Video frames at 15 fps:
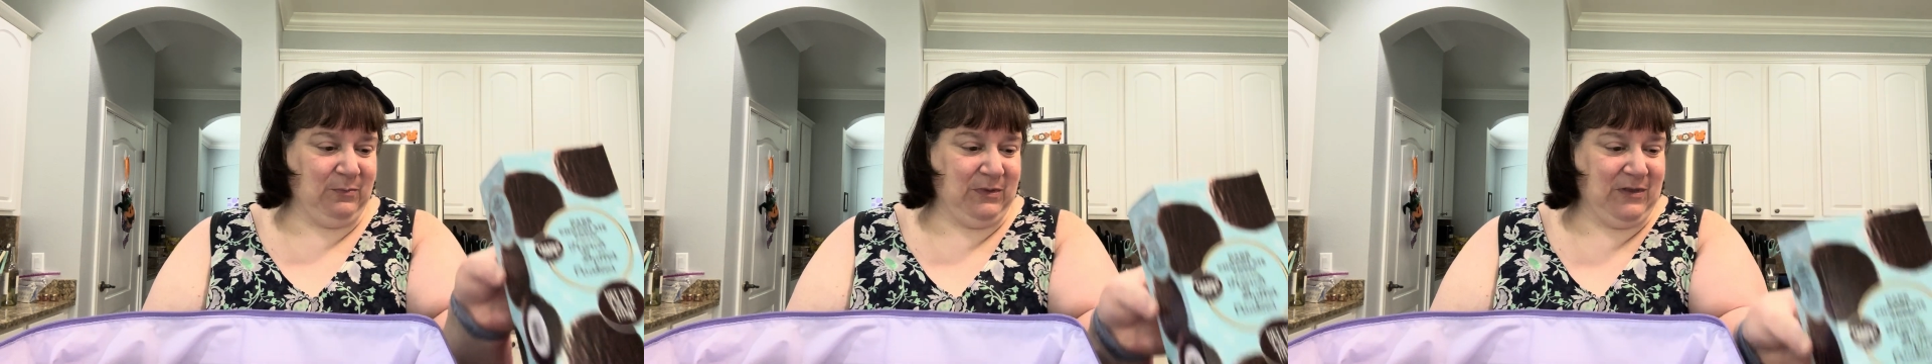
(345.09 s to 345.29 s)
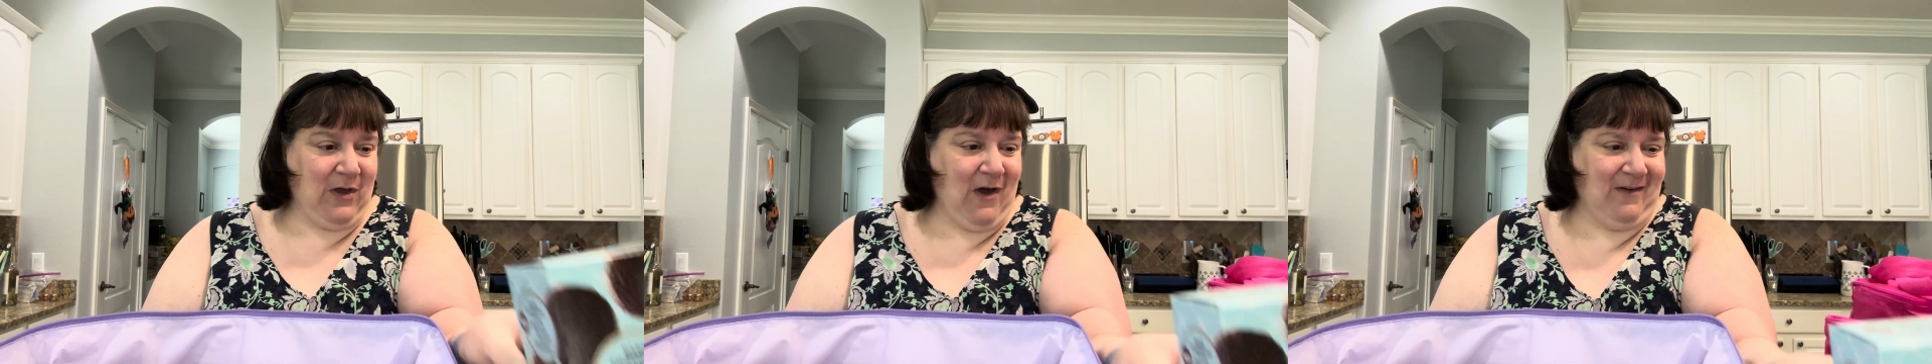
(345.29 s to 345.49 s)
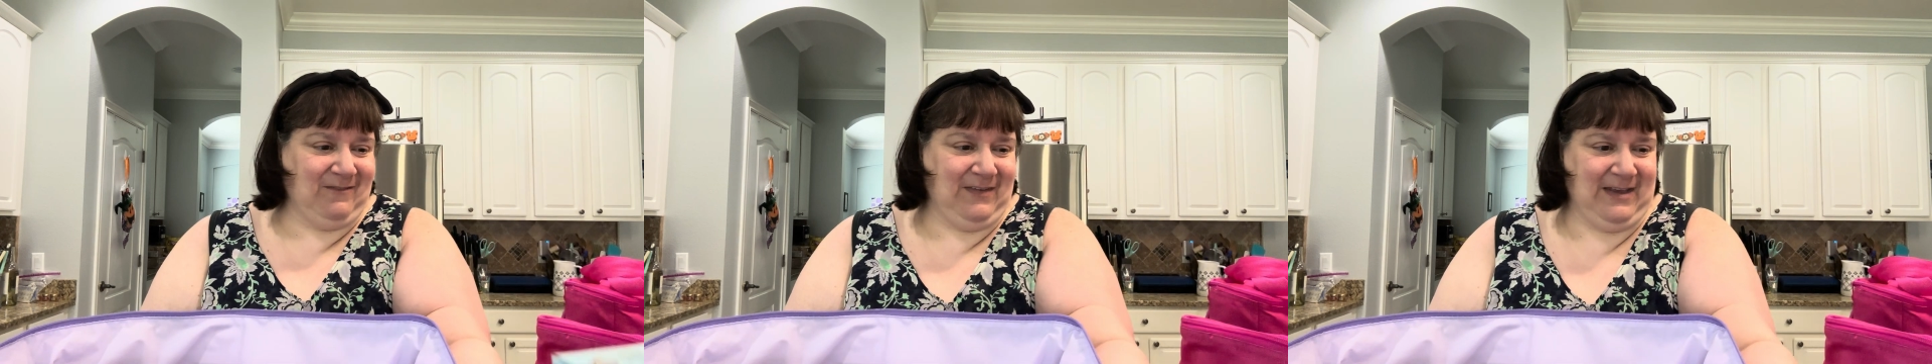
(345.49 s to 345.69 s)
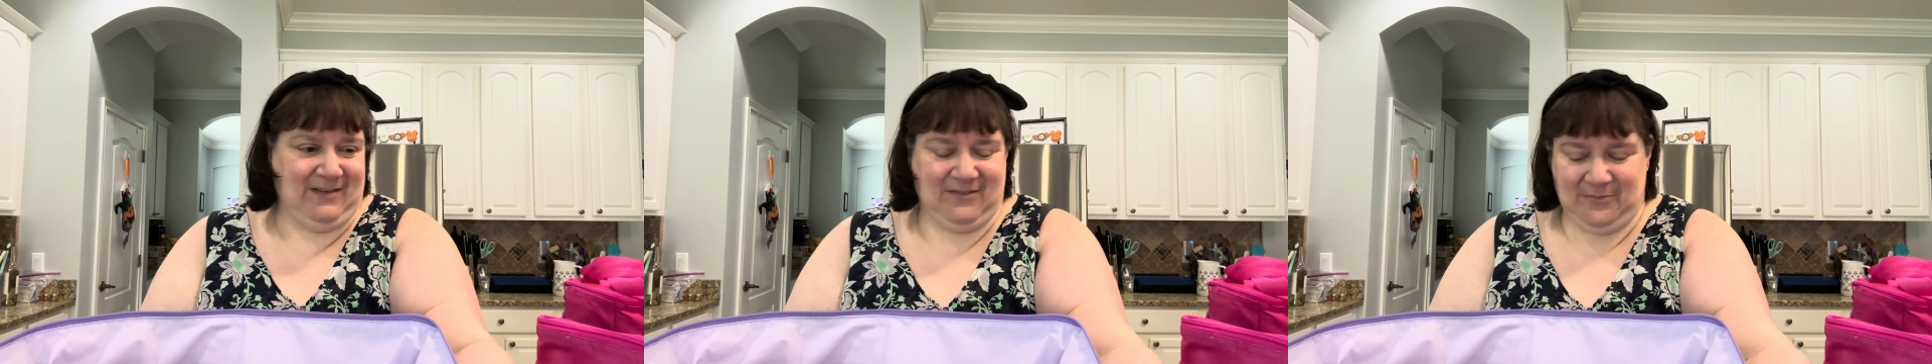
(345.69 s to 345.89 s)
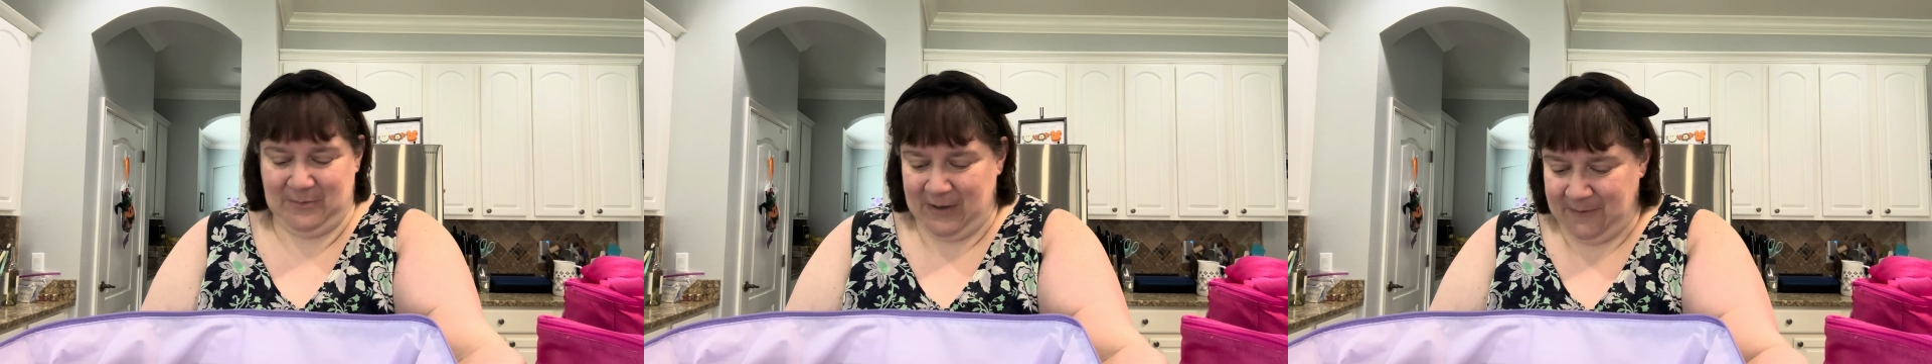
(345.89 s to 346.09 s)
with coffee
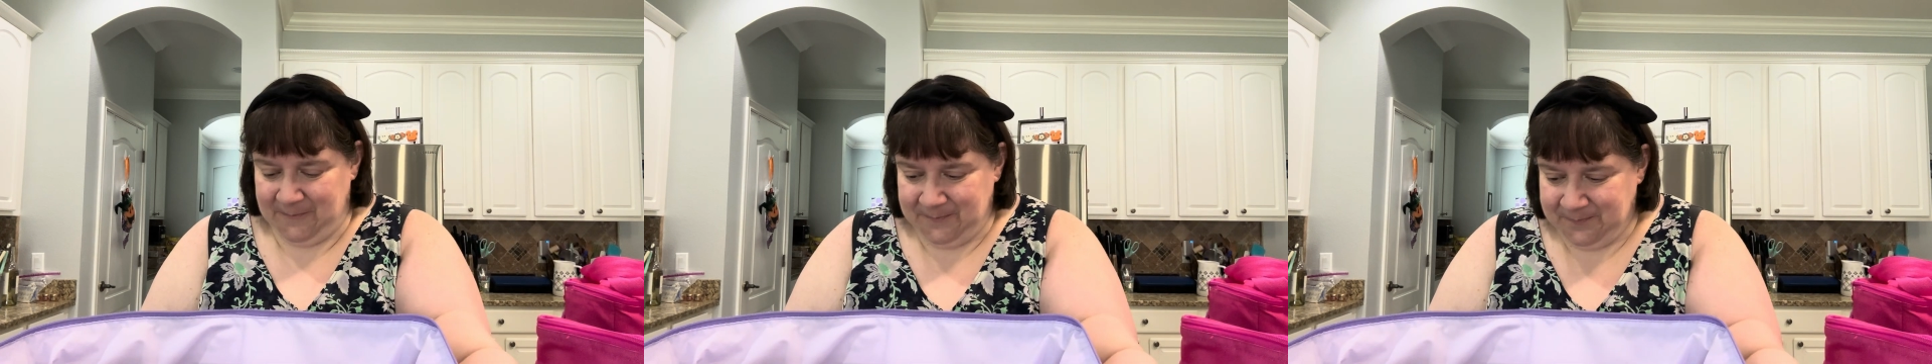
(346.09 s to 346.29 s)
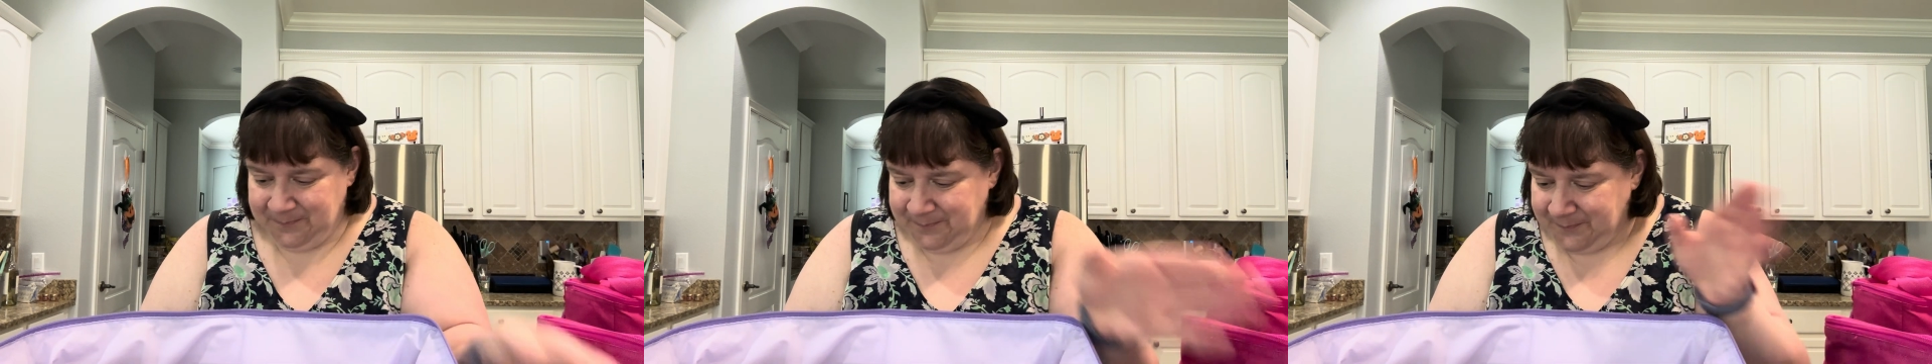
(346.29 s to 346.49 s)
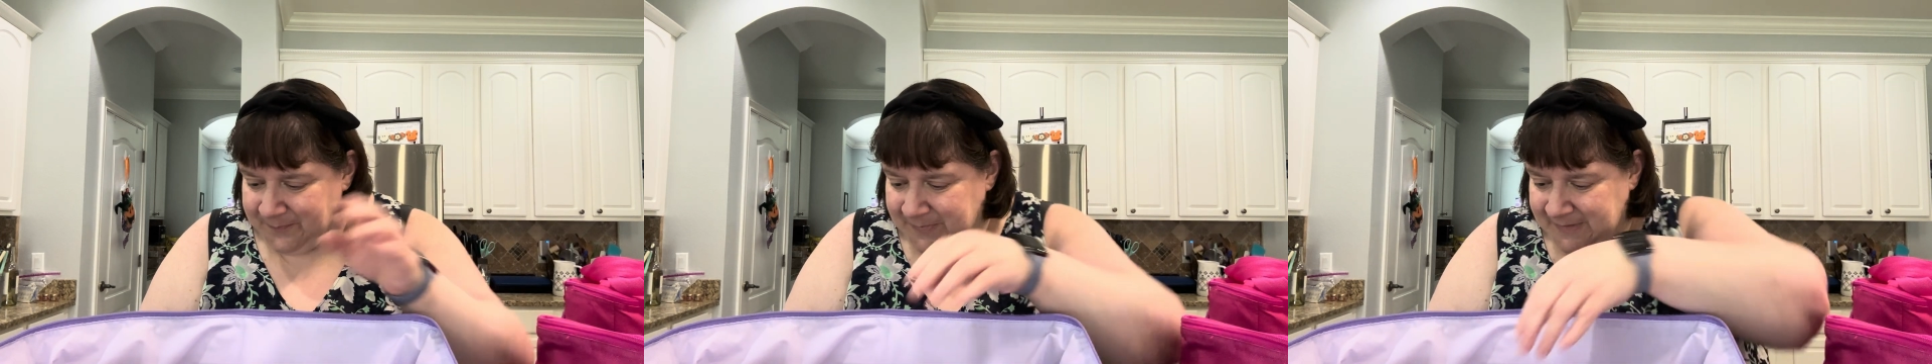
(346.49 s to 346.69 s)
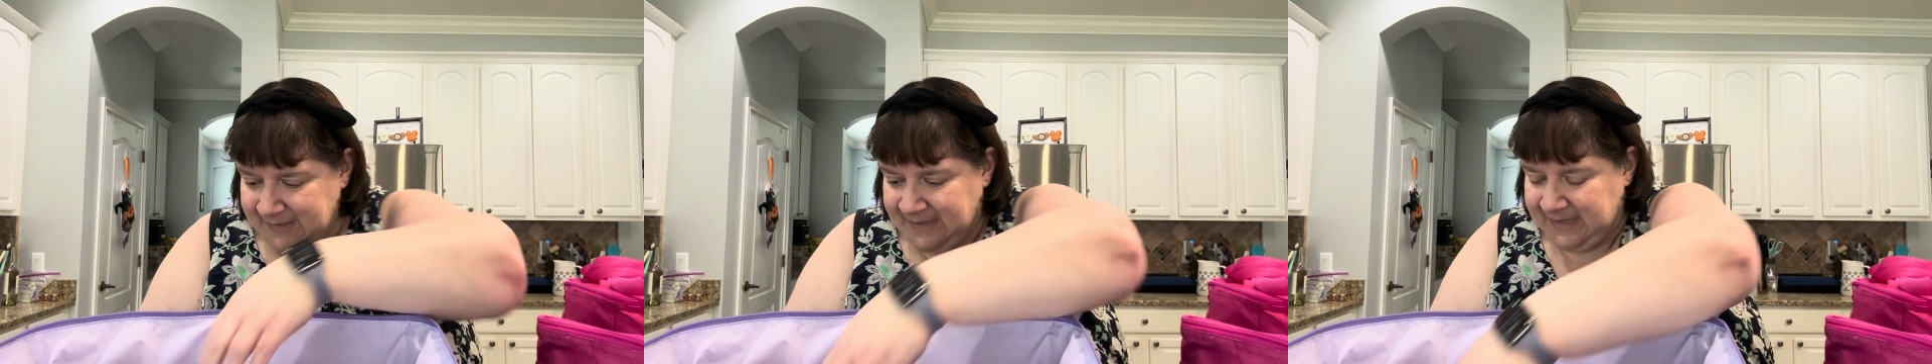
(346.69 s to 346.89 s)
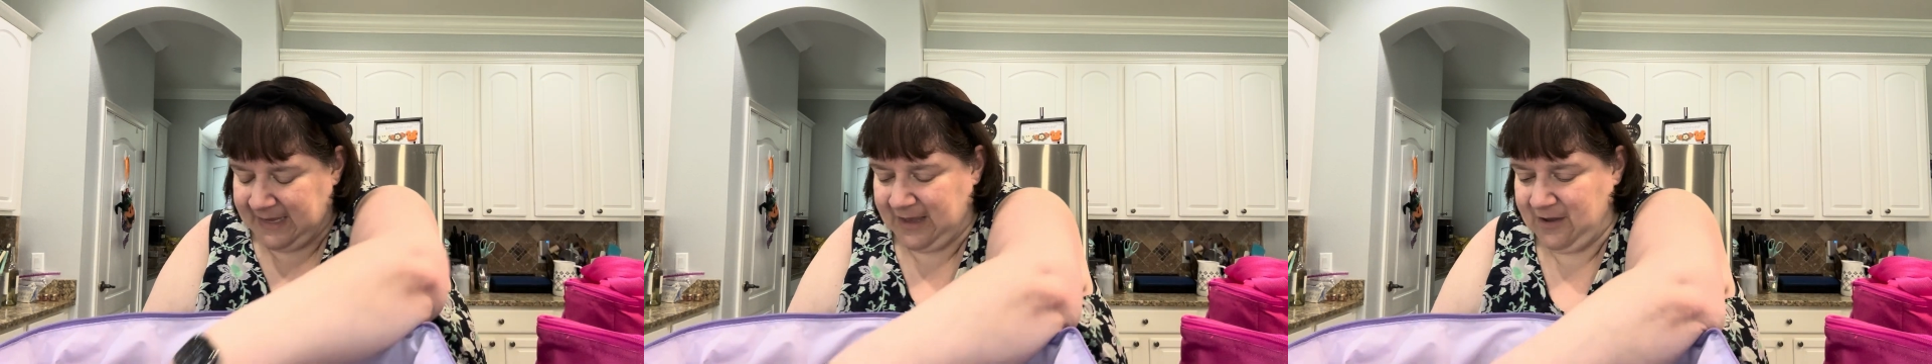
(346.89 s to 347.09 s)
as well.
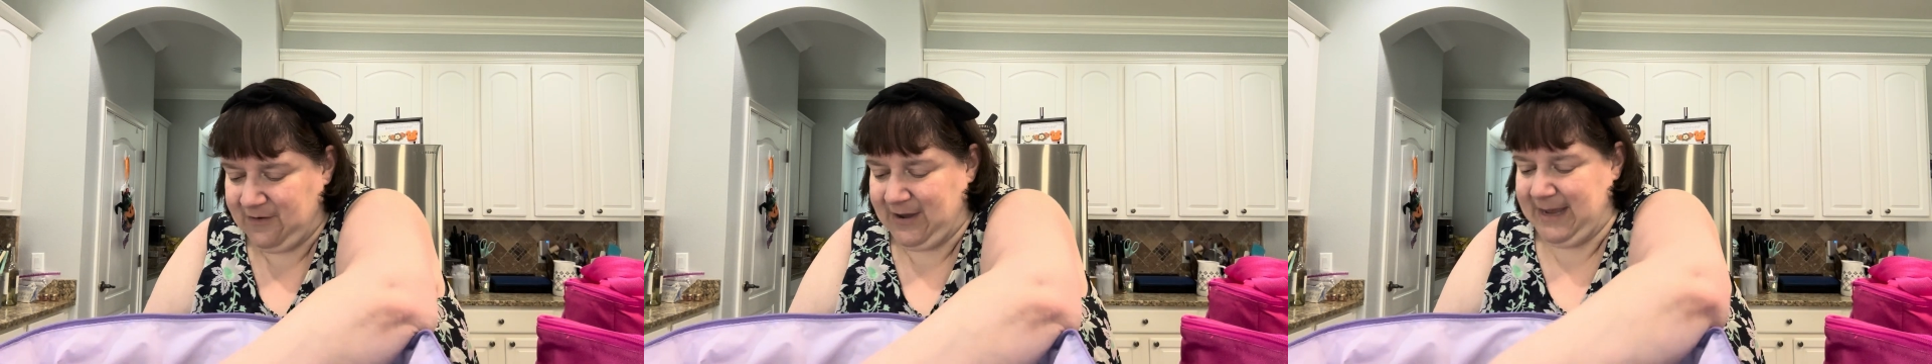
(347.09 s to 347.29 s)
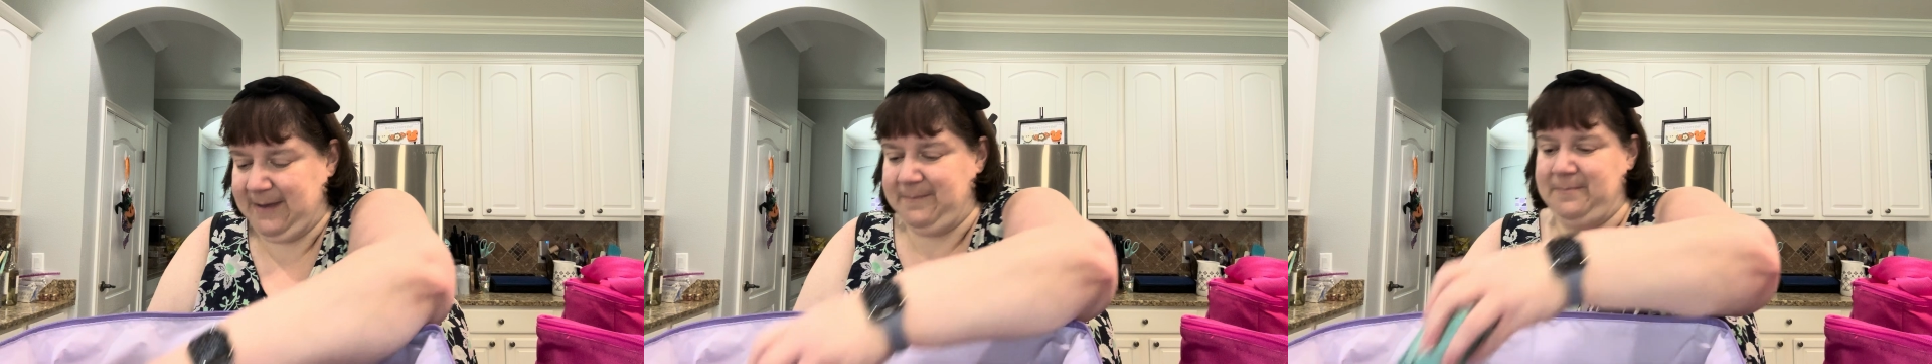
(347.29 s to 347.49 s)
All right.